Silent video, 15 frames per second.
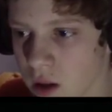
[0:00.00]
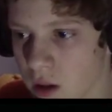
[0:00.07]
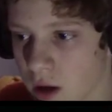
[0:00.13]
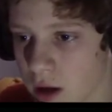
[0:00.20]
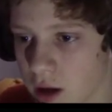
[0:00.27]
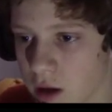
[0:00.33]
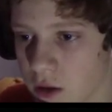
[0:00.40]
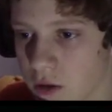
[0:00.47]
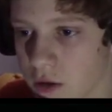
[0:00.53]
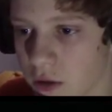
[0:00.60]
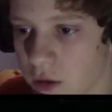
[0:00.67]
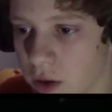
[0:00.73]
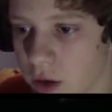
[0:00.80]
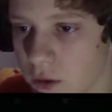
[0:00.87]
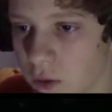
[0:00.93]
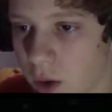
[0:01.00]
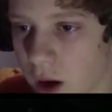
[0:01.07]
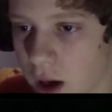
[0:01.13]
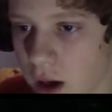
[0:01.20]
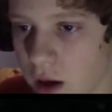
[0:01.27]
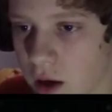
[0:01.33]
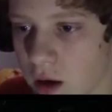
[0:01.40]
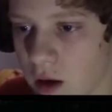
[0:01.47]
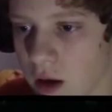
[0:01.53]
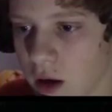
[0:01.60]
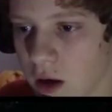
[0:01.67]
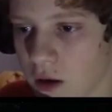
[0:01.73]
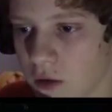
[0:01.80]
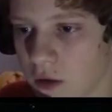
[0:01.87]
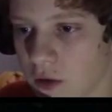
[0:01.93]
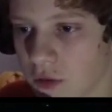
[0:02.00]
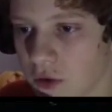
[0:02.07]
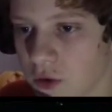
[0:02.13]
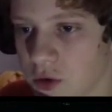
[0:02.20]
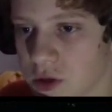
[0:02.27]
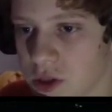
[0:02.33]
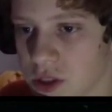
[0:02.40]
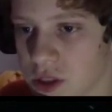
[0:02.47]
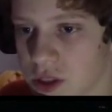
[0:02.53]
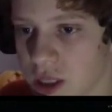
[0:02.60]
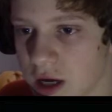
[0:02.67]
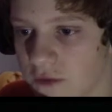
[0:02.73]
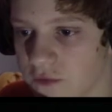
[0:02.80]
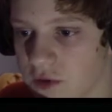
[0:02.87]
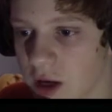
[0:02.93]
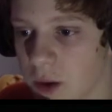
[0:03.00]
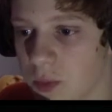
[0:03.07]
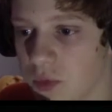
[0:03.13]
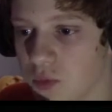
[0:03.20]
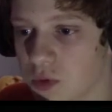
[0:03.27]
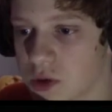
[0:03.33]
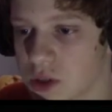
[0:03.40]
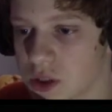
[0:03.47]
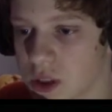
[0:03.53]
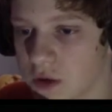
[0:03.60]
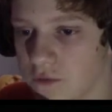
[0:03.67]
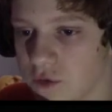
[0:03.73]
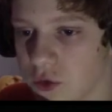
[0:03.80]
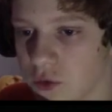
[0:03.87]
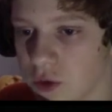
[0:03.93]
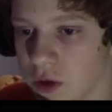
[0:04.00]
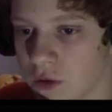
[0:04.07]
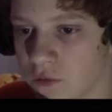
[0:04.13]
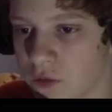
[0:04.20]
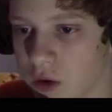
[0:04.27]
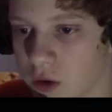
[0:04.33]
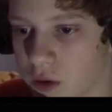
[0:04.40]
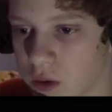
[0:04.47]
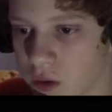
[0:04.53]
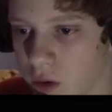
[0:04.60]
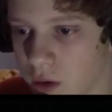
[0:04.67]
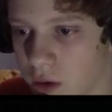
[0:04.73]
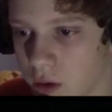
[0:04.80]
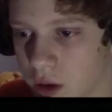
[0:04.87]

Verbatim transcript: Like the only way that there was a safe depth was if you were in a vehicle.